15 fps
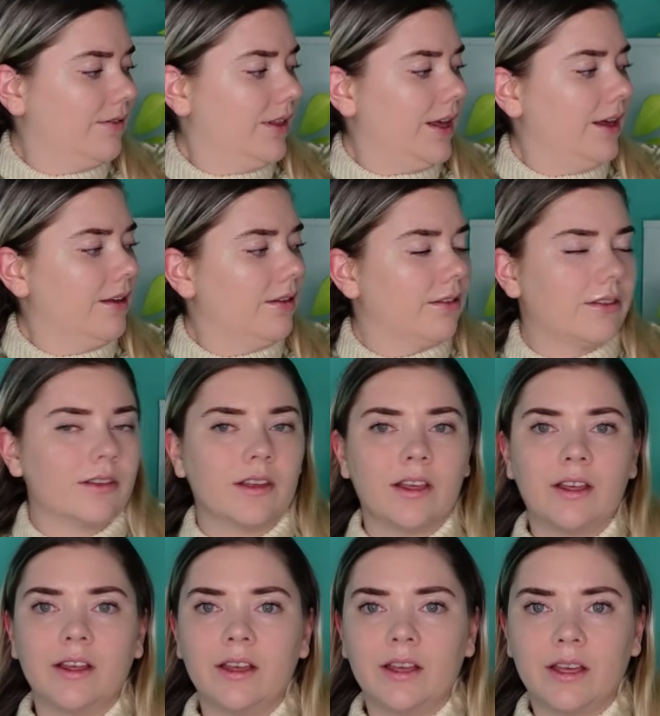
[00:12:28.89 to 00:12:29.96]
length
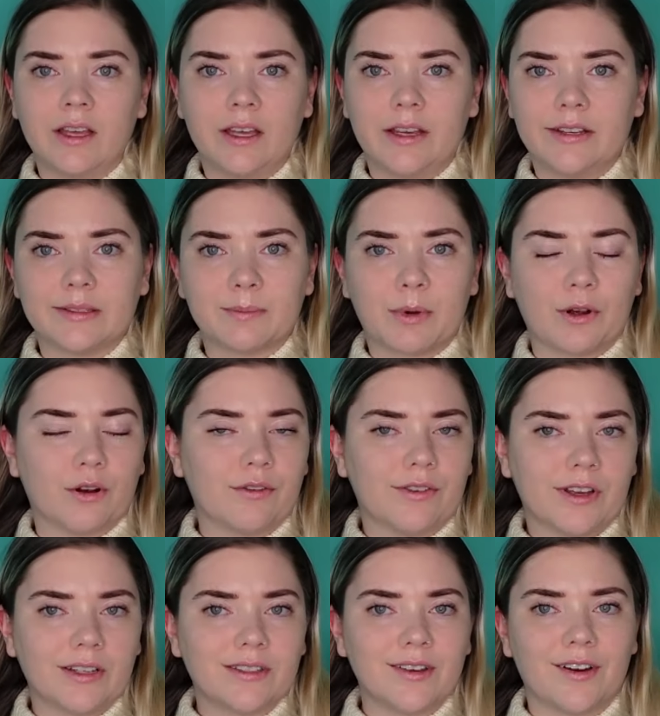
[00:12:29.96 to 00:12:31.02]
is
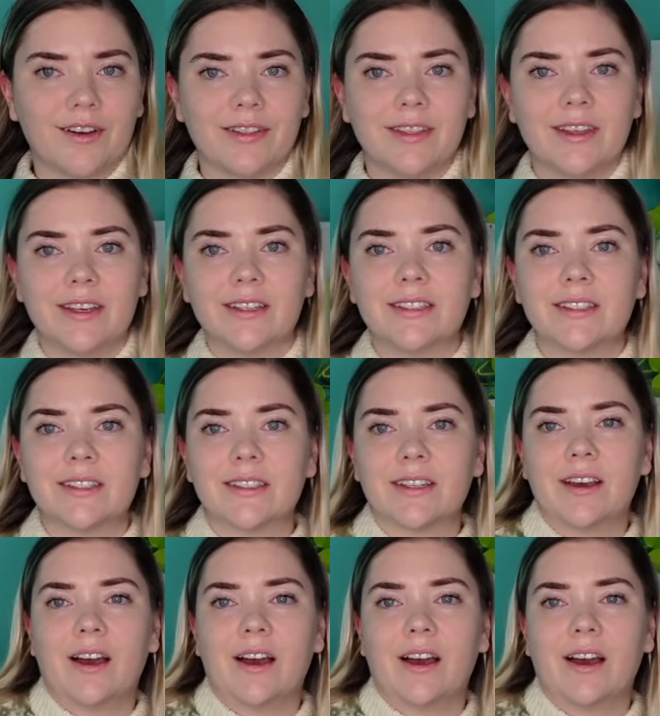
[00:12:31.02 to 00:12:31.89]
perfect on this.